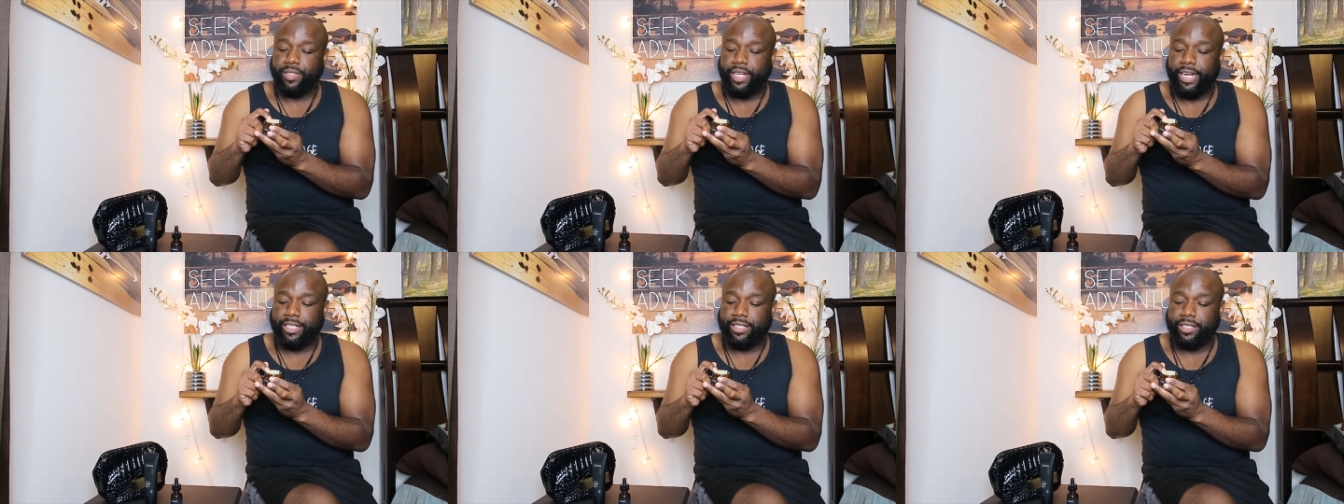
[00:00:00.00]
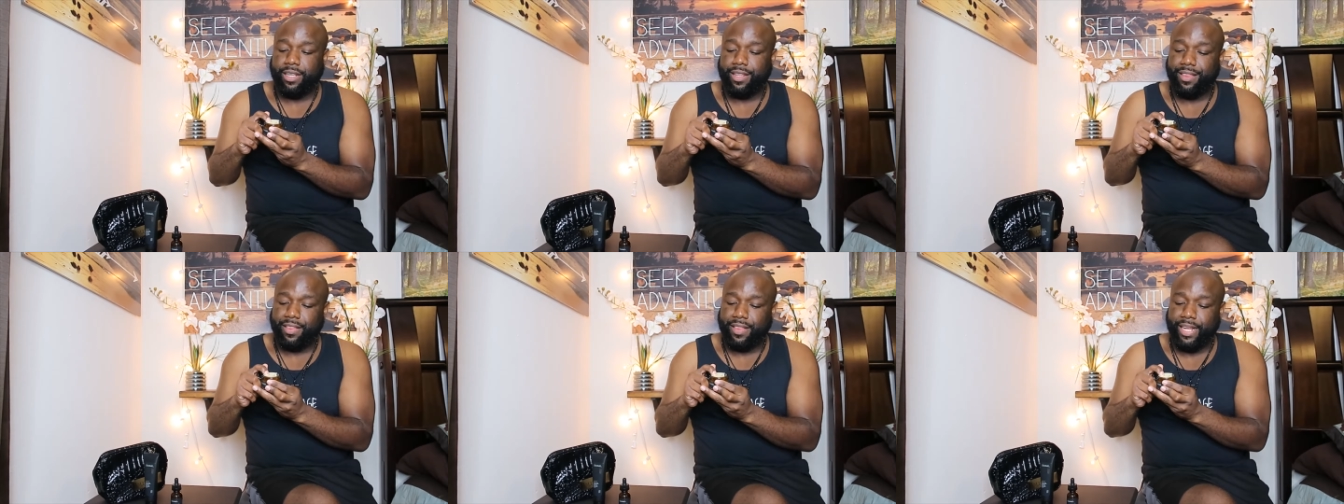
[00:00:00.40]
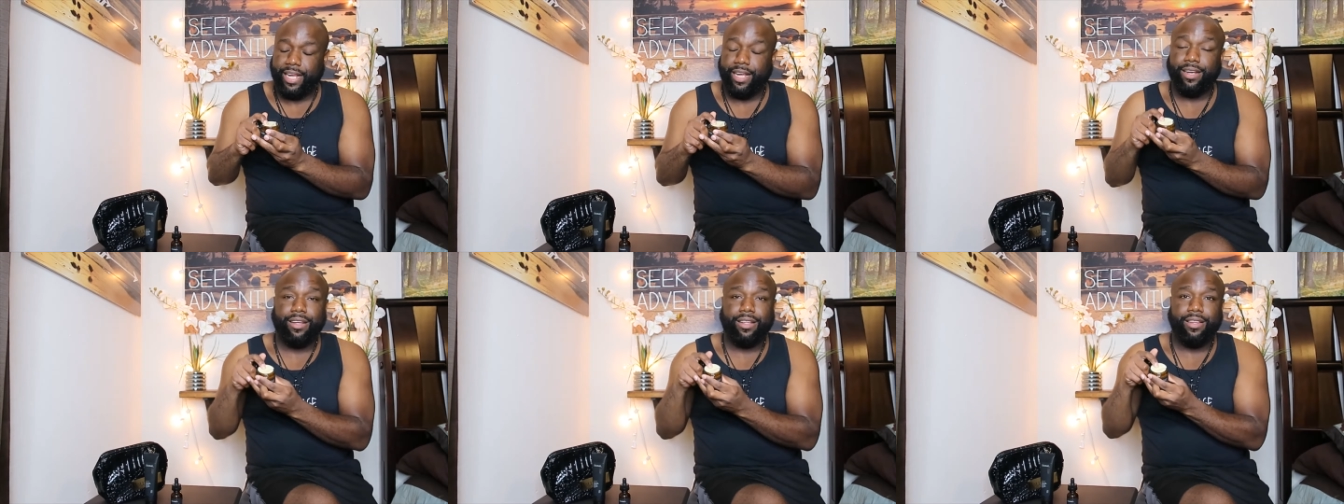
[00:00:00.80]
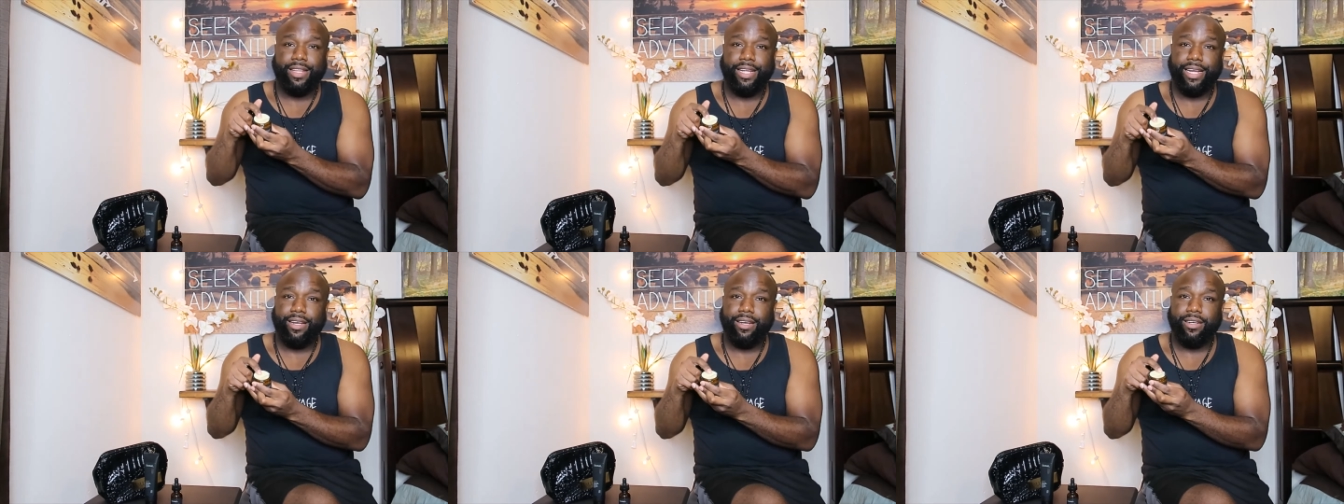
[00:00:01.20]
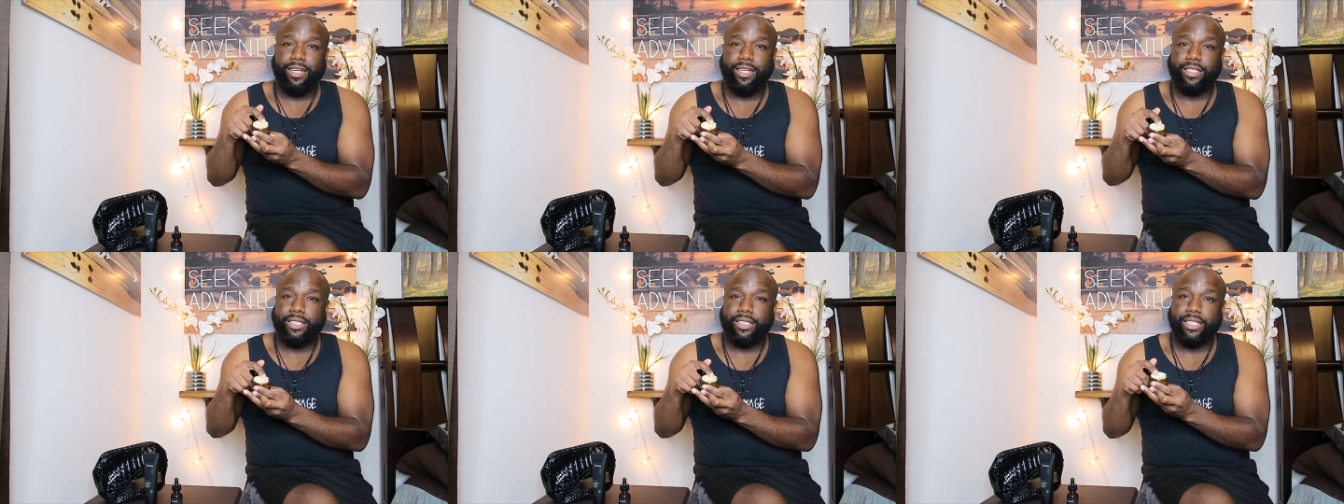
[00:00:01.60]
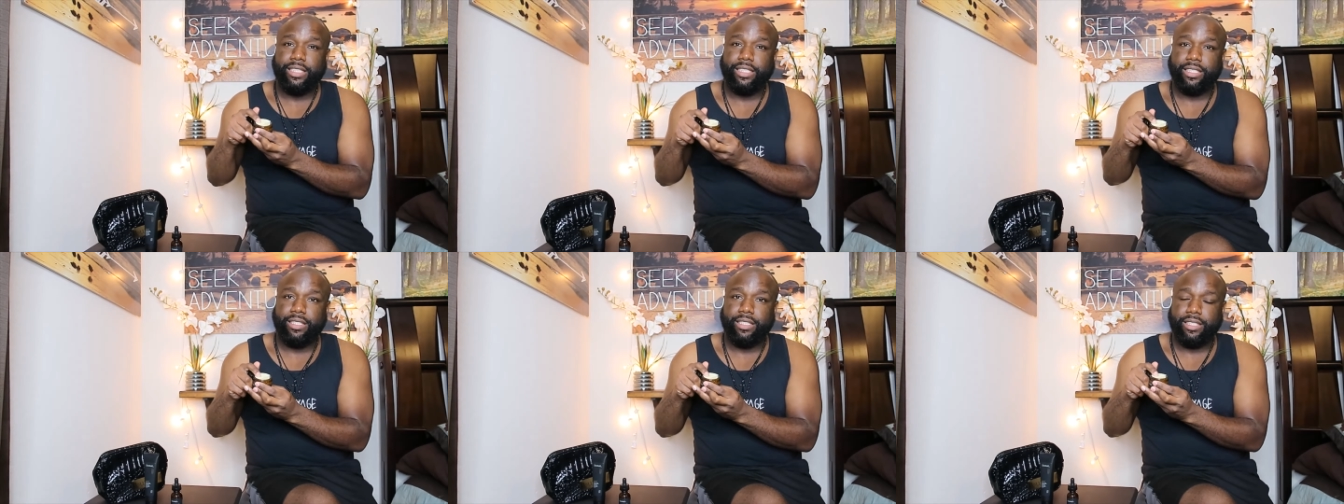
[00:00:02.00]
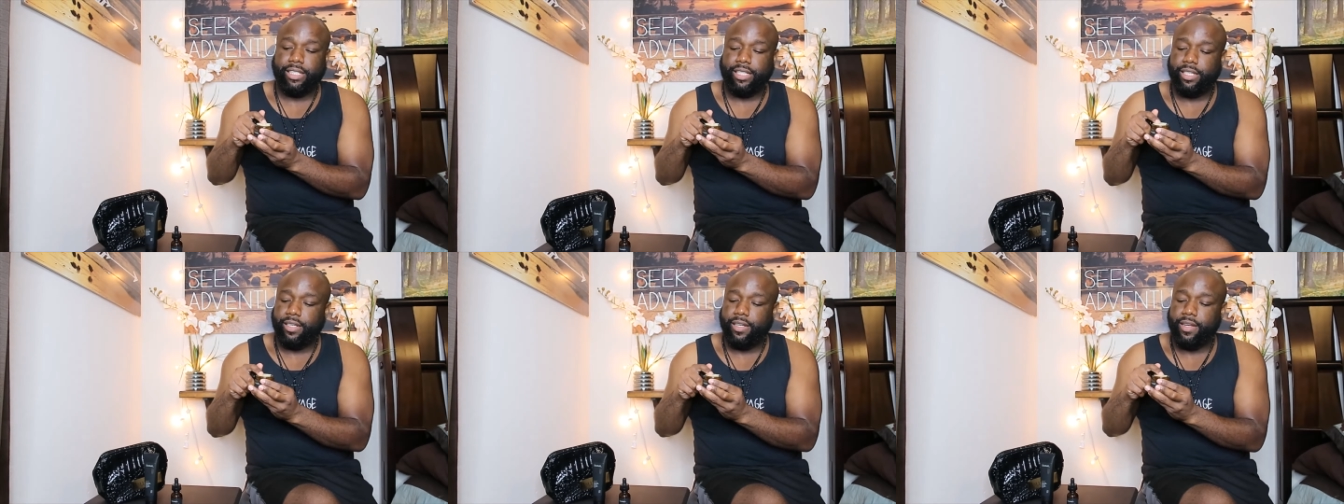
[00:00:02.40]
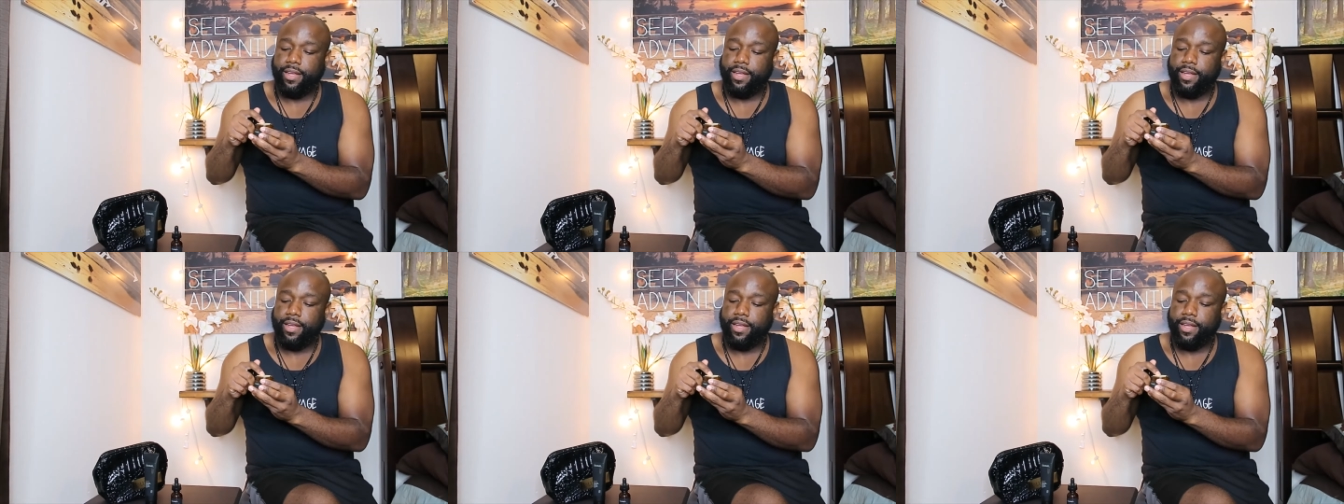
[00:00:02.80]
it's a thick, thick consistency.